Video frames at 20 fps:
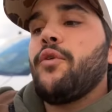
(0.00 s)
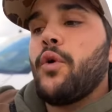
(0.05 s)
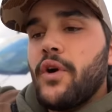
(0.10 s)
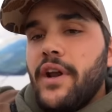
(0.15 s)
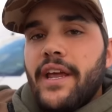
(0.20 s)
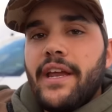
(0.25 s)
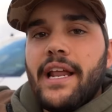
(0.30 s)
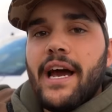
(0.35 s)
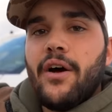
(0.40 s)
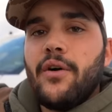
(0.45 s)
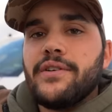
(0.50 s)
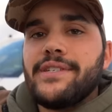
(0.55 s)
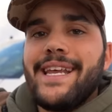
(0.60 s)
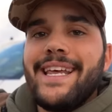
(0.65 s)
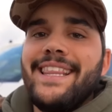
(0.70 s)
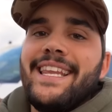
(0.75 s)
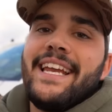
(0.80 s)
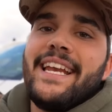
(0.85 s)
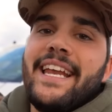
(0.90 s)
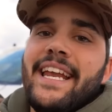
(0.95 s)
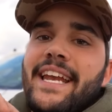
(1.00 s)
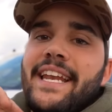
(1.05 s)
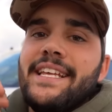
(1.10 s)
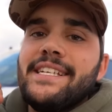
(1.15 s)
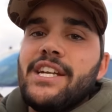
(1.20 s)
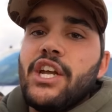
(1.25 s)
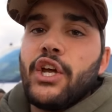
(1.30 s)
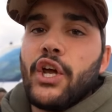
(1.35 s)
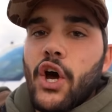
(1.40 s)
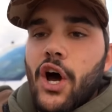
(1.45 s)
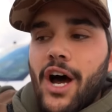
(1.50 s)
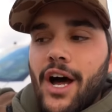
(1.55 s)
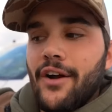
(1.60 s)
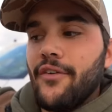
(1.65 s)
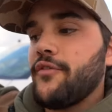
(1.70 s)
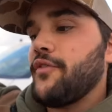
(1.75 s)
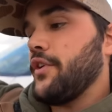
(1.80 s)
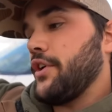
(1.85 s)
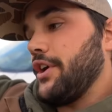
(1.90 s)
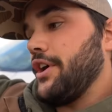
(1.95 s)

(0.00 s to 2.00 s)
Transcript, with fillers: 48 hours, and then it is gone for